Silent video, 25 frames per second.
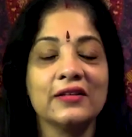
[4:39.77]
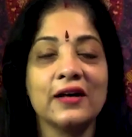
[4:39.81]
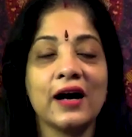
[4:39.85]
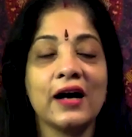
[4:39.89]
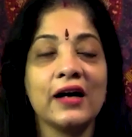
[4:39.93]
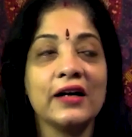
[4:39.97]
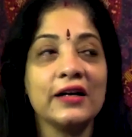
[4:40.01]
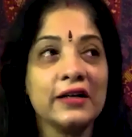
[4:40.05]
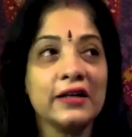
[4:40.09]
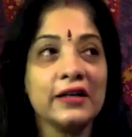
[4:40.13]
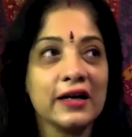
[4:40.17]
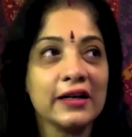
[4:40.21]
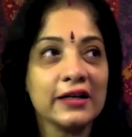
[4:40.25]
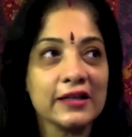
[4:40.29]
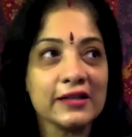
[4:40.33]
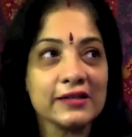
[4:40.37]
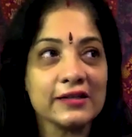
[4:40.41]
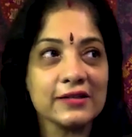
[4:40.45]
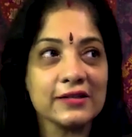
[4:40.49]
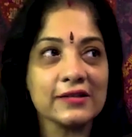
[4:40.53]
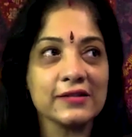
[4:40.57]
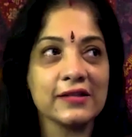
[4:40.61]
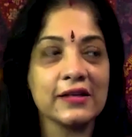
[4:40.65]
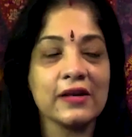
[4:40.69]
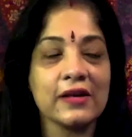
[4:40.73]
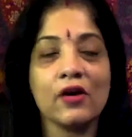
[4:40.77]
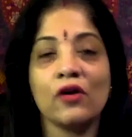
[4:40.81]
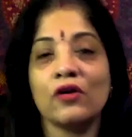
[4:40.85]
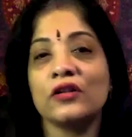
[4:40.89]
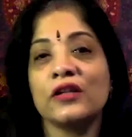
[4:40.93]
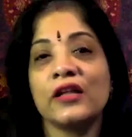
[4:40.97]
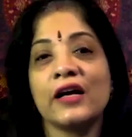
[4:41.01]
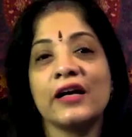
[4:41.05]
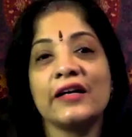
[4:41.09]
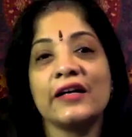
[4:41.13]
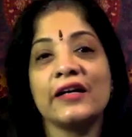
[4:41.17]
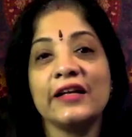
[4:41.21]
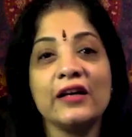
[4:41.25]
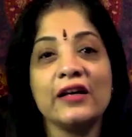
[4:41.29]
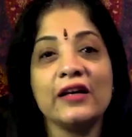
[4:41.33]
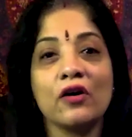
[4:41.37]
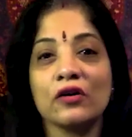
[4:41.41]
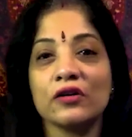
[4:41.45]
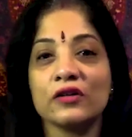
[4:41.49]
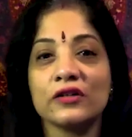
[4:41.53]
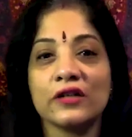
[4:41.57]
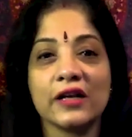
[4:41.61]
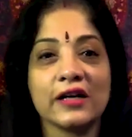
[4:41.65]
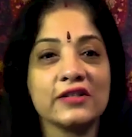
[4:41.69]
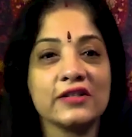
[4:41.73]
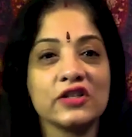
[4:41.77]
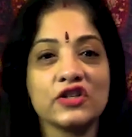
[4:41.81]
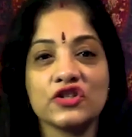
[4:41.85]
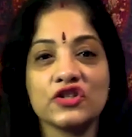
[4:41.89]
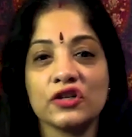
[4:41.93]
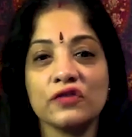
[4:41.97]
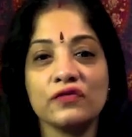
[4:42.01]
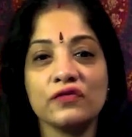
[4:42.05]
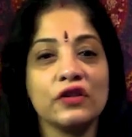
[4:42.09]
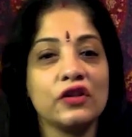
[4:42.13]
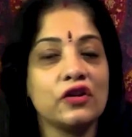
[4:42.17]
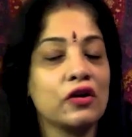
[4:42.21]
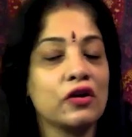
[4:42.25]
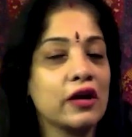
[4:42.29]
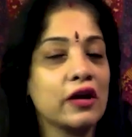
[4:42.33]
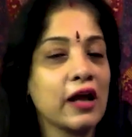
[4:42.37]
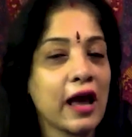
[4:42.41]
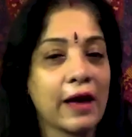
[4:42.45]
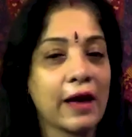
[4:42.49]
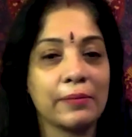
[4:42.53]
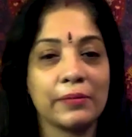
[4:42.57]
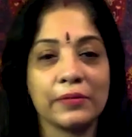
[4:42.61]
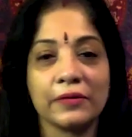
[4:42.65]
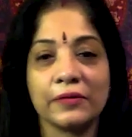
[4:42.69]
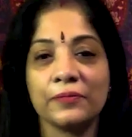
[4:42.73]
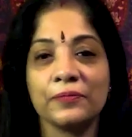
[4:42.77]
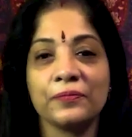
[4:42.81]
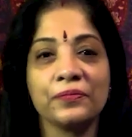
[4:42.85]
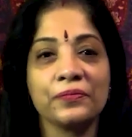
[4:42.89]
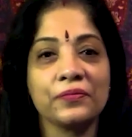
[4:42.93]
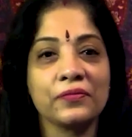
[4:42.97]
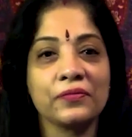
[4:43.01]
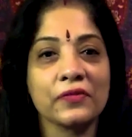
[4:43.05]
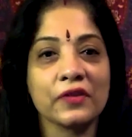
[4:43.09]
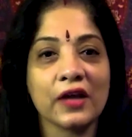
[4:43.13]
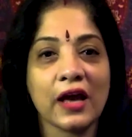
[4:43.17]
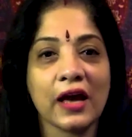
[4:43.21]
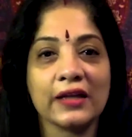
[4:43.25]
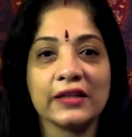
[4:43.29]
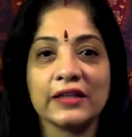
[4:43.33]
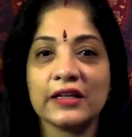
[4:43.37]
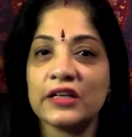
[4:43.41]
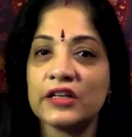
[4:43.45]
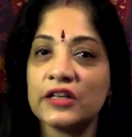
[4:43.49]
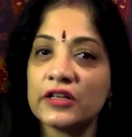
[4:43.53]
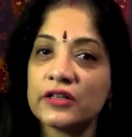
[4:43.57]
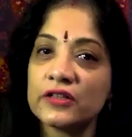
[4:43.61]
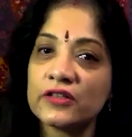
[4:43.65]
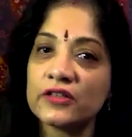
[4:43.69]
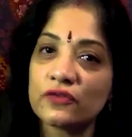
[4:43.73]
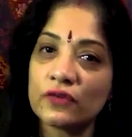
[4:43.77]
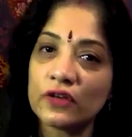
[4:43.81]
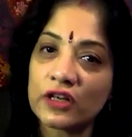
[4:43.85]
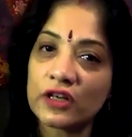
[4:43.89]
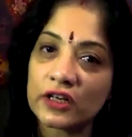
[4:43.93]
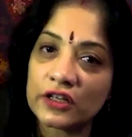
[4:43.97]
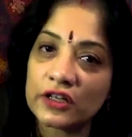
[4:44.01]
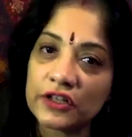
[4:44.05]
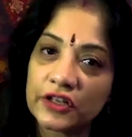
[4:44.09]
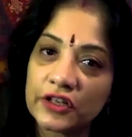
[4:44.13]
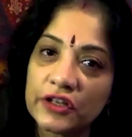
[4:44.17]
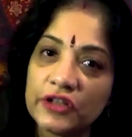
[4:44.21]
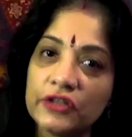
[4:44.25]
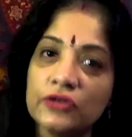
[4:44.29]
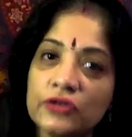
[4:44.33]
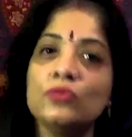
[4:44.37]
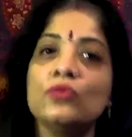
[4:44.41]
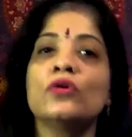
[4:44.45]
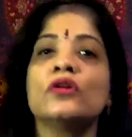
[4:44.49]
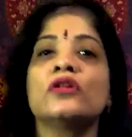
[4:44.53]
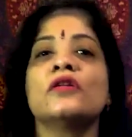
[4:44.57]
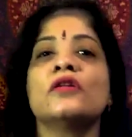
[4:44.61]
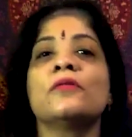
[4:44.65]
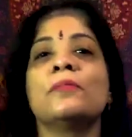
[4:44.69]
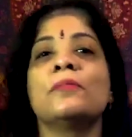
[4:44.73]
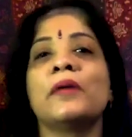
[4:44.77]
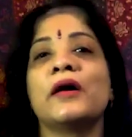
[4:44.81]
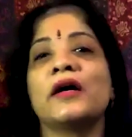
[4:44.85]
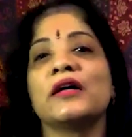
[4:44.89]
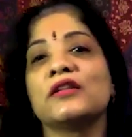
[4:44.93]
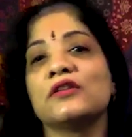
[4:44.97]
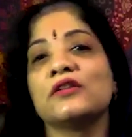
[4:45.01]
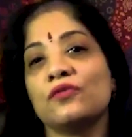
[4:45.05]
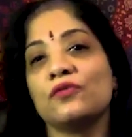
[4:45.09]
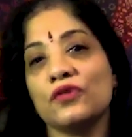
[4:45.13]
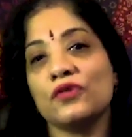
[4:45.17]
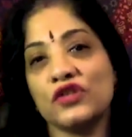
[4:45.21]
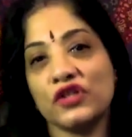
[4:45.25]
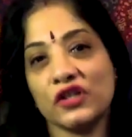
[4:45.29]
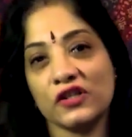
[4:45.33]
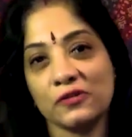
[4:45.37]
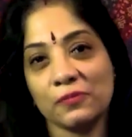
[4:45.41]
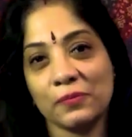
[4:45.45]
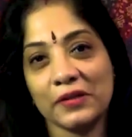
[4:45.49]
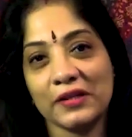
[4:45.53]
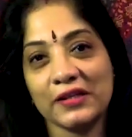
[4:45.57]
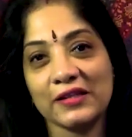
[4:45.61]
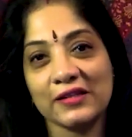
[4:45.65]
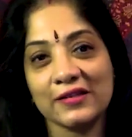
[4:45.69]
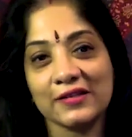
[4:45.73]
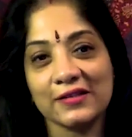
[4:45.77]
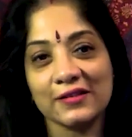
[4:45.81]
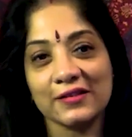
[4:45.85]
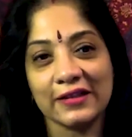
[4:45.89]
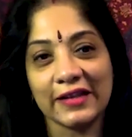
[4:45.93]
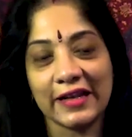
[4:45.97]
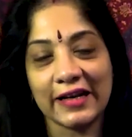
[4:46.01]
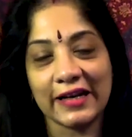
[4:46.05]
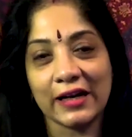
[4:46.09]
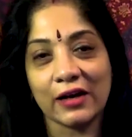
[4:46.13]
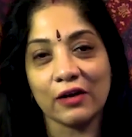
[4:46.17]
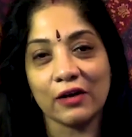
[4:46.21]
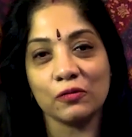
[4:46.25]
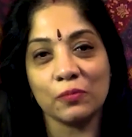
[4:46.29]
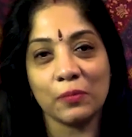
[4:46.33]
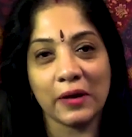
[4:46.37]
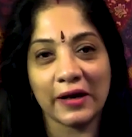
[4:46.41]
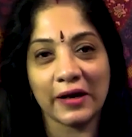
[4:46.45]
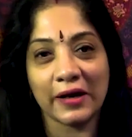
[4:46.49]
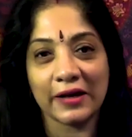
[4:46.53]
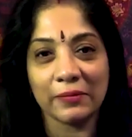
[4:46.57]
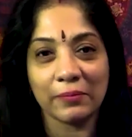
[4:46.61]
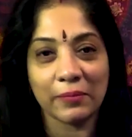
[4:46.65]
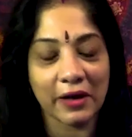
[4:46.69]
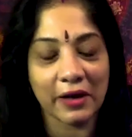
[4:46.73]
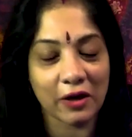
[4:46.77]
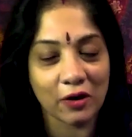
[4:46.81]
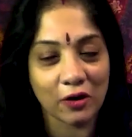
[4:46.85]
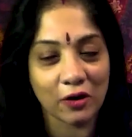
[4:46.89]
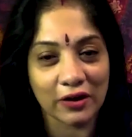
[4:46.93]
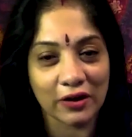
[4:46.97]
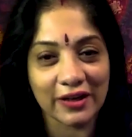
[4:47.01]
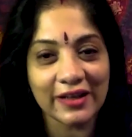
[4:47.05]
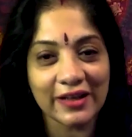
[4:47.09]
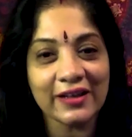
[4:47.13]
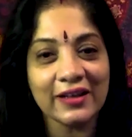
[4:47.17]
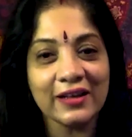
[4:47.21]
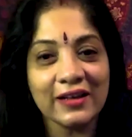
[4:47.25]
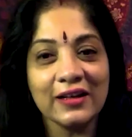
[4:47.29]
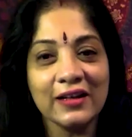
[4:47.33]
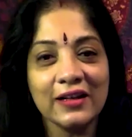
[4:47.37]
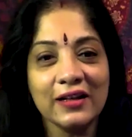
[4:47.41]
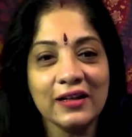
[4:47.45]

Unless to see all that, decolonization will not happen. And Indians will continue on the path which has been laid out by Macaulay.